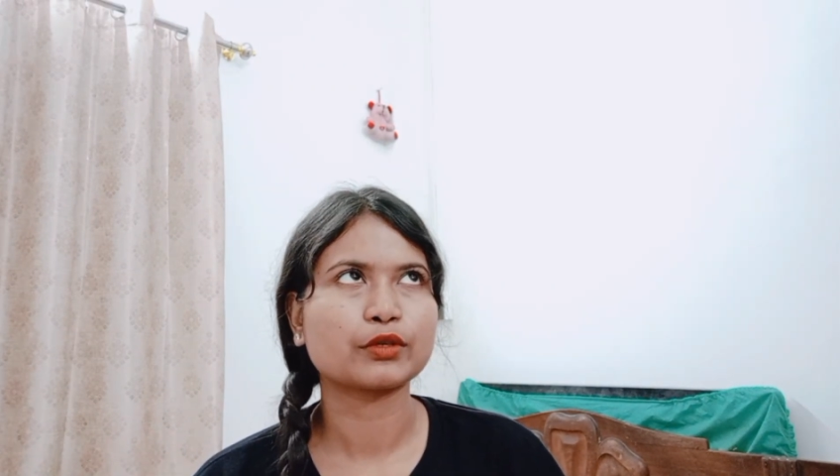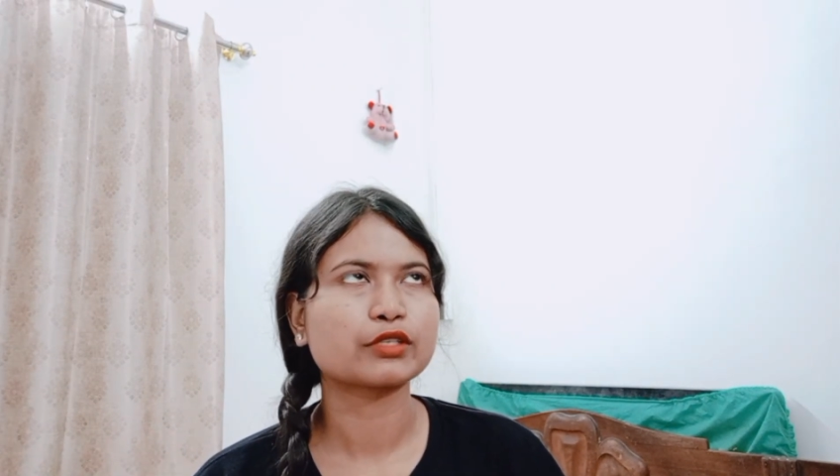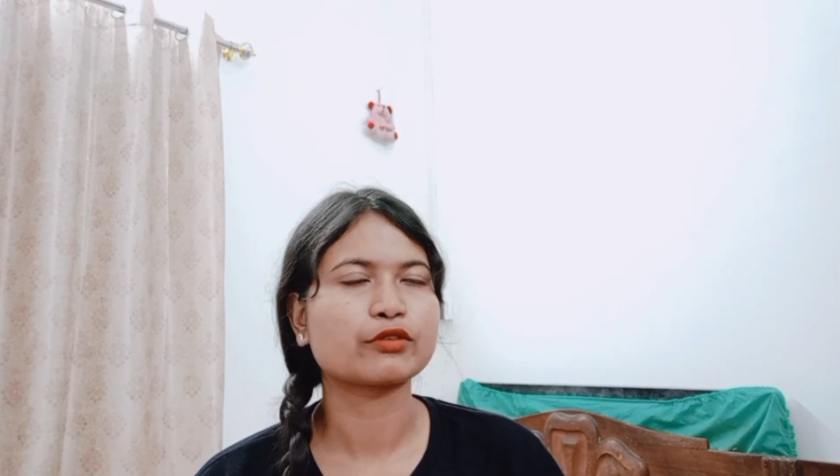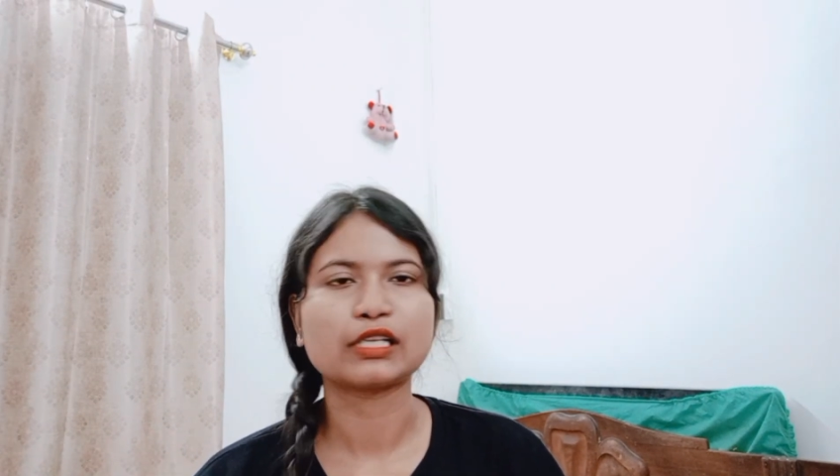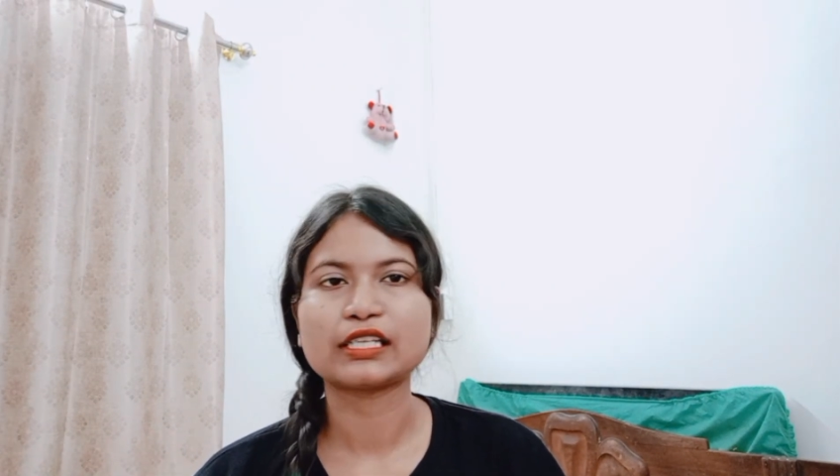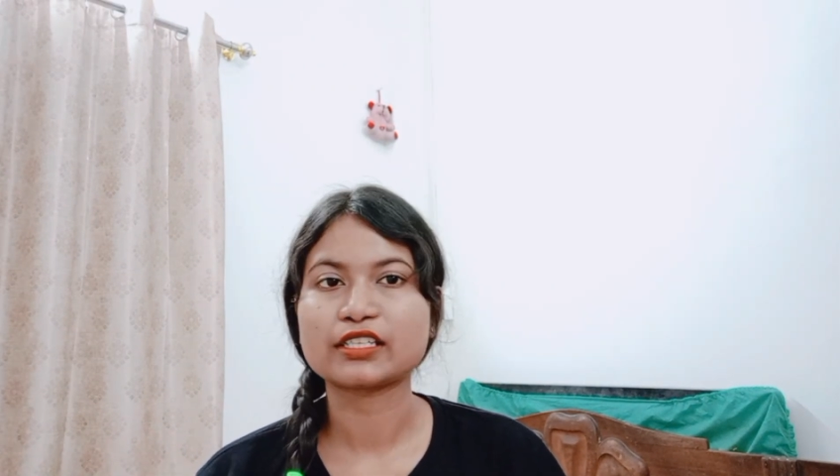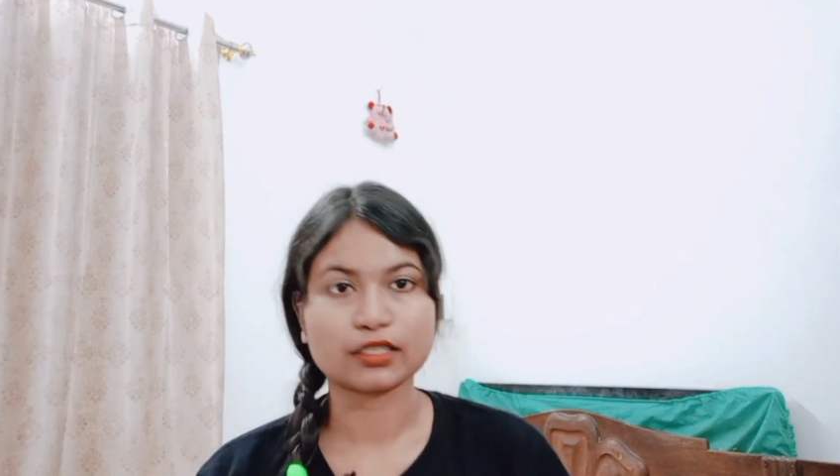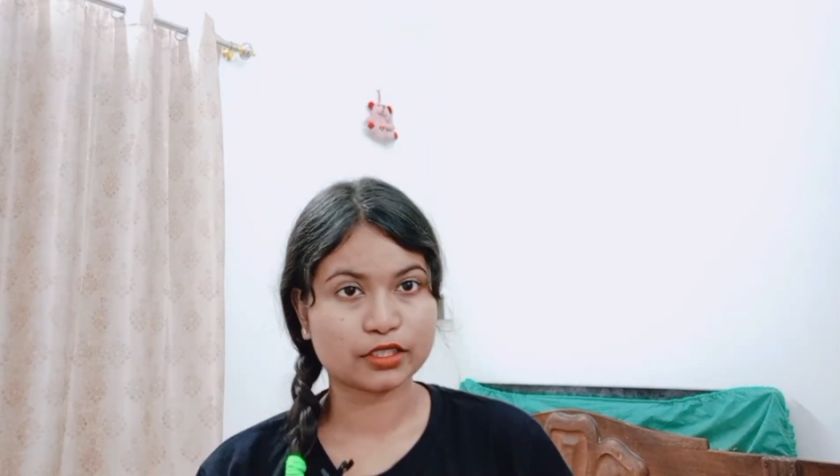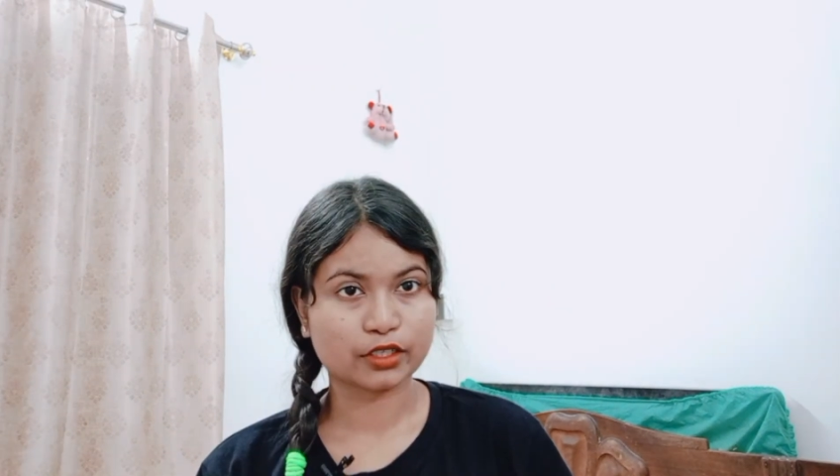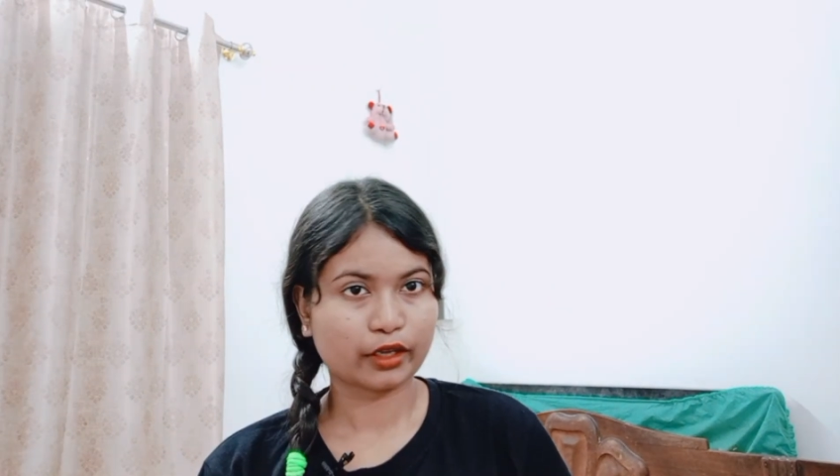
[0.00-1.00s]
was really
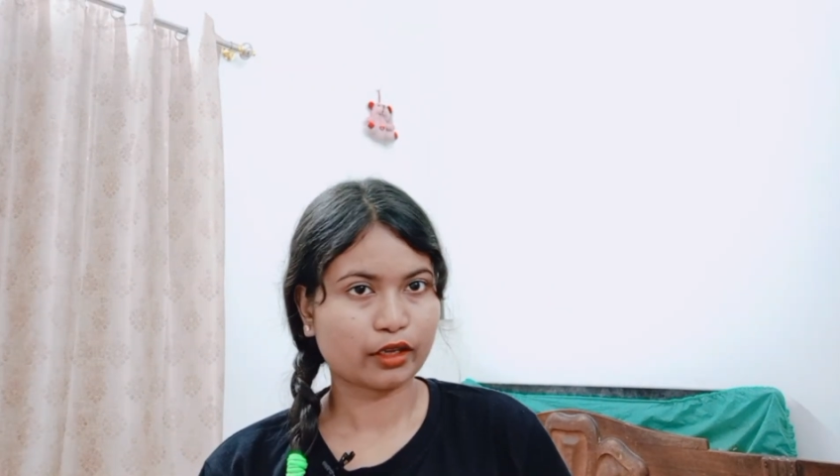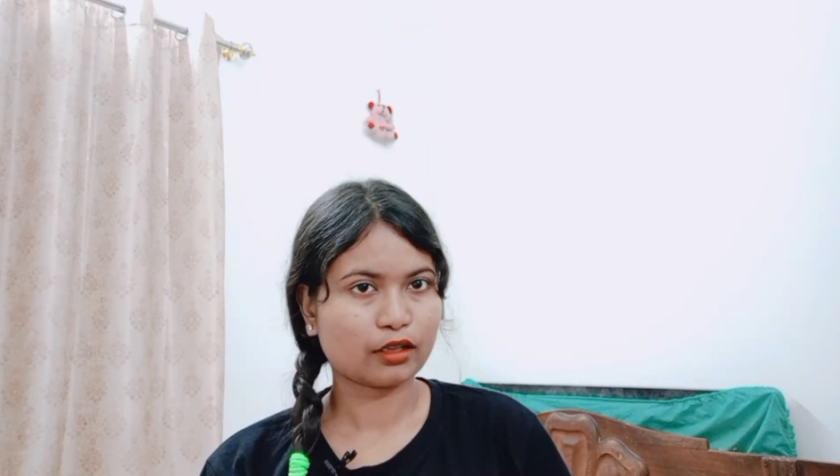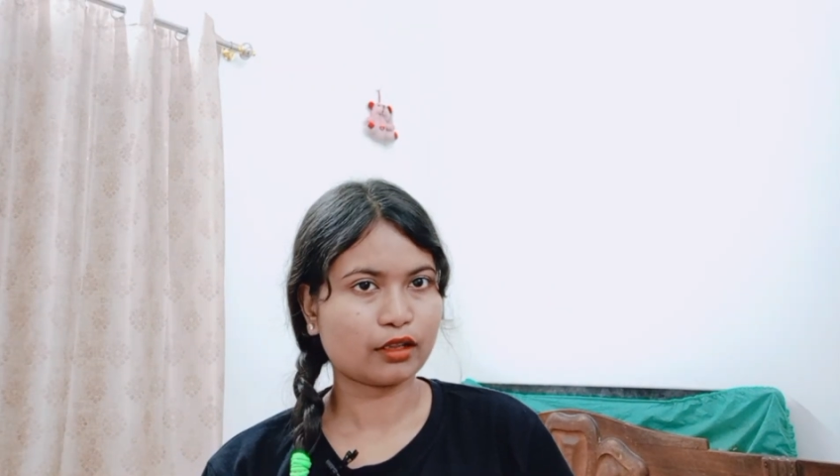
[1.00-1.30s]
touching.